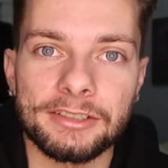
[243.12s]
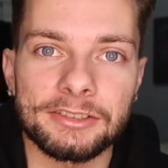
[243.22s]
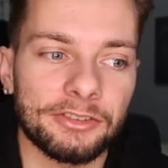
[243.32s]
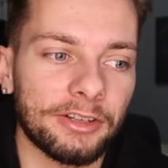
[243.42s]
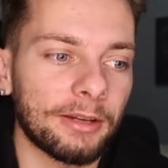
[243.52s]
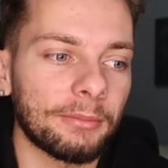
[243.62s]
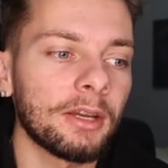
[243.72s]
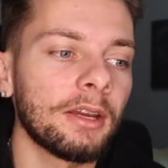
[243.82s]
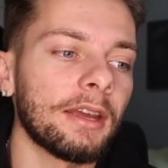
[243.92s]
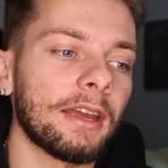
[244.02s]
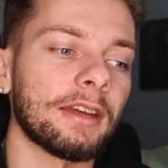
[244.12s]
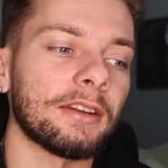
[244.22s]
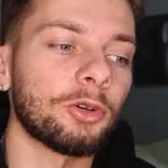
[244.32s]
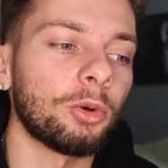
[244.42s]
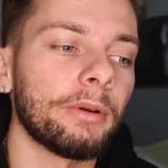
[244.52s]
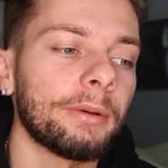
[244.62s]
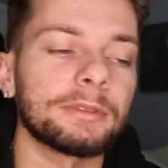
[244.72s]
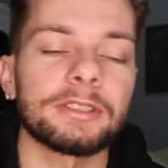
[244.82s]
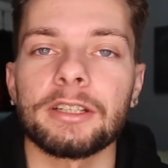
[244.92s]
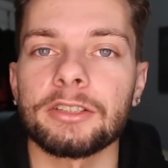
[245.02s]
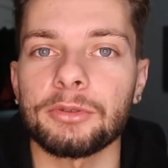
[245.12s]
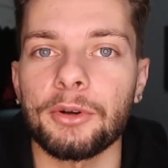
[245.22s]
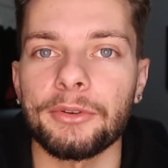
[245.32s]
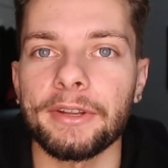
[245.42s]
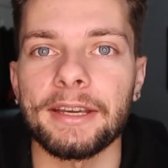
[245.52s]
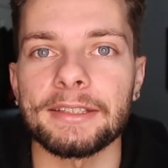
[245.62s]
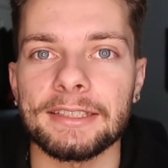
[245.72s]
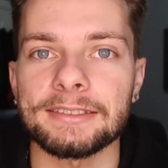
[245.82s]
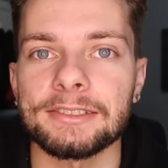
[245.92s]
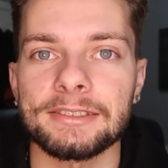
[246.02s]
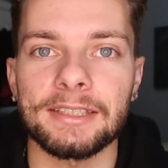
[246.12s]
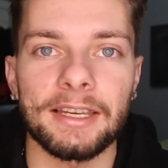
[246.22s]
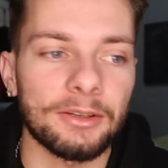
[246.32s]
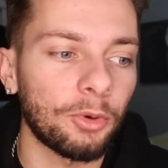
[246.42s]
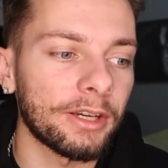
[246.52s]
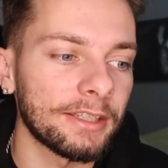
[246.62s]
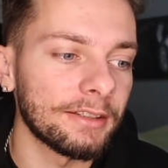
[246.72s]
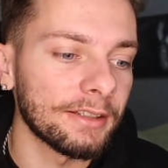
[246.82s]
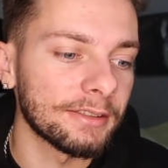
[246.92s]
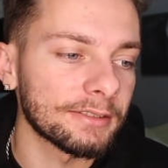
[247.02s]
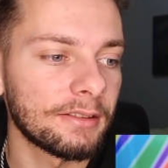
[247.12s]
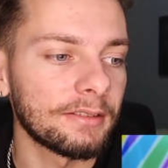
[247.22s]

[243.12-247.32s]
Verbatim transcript: Instagram and who he was gonna troll next. That's just, like, what he does.